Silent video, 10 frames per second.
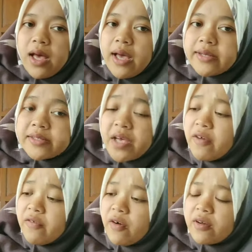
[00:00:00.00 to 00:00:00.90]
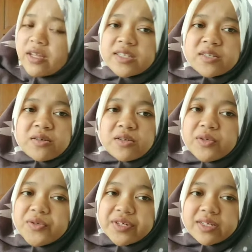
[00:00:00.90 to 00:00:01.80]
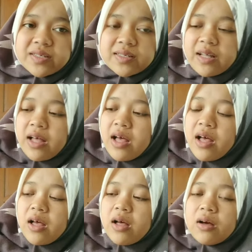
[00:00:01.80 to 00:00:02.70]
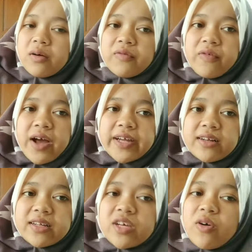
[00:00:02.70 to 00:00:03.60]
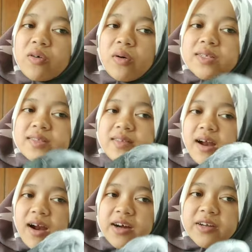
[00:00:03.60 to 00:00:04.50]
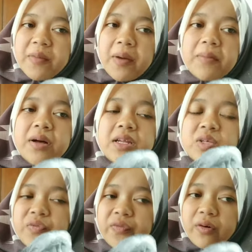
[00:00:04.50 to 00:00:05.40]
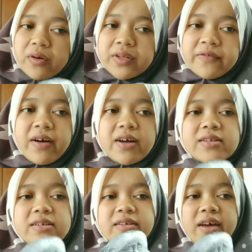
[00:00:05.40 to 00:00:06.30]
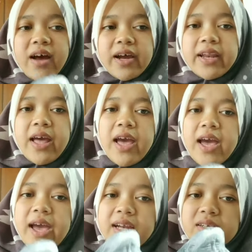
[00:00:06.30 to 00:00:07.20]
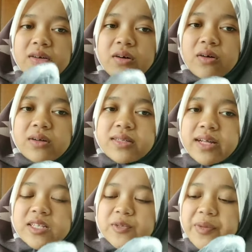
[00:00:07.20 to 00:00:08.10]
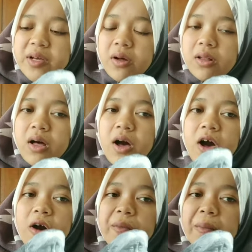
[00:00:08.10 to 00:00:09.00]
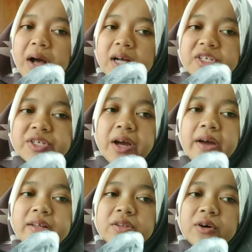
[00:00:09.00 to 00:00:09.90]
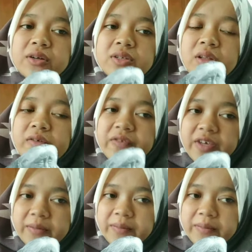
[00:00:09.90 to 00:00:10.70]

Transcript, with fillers: His effort is not useless. Finally, Coco Star remembered his father kind, and Coco tells Miguel how much Hector loved him.